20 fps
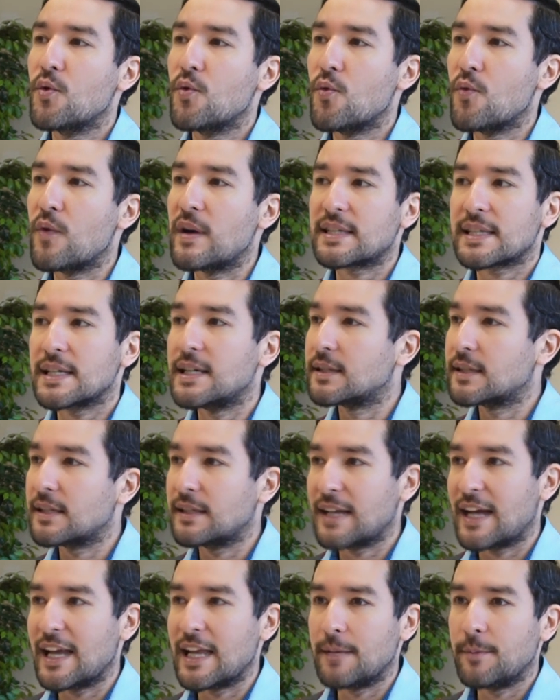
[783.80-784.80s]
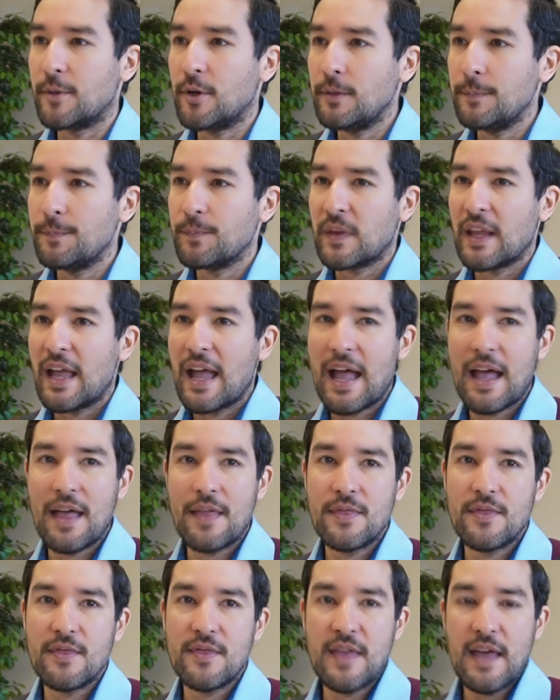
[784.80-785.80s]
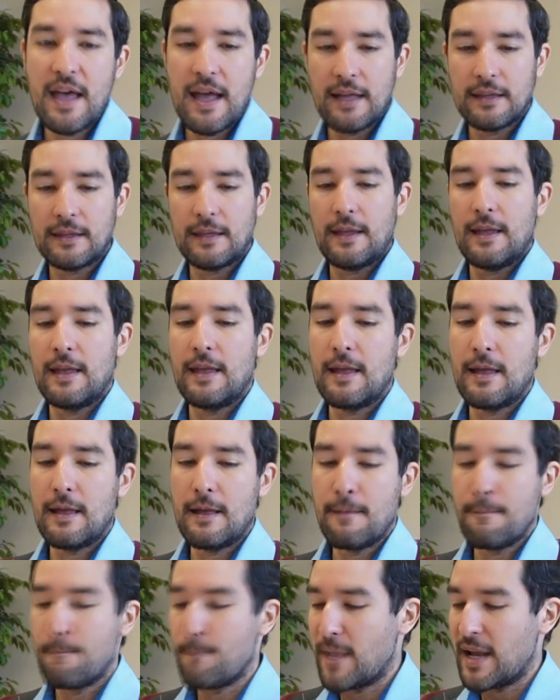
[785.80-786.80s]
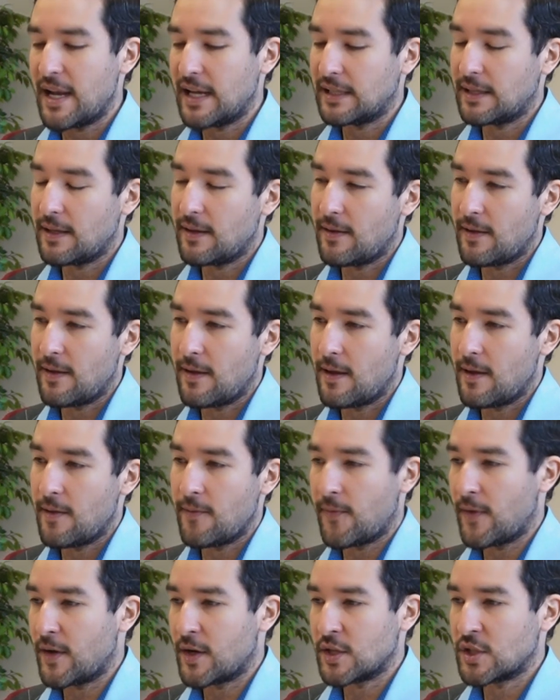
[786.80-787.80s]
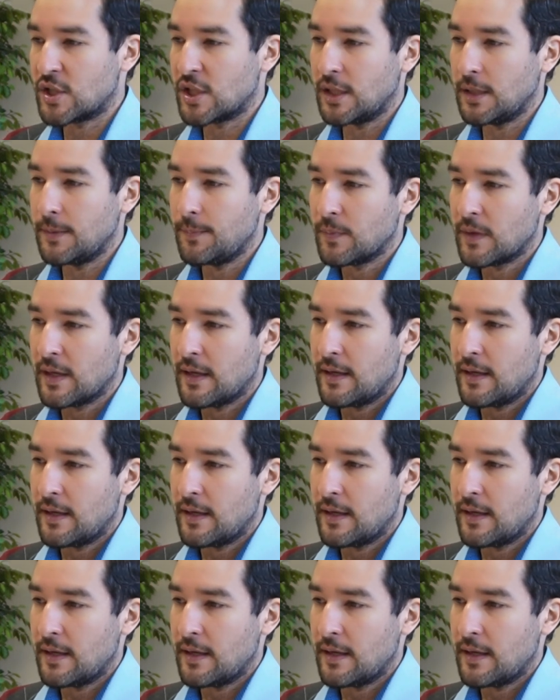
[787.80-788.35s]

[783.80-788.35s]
was undeniable, and that uh, made uh, Virgil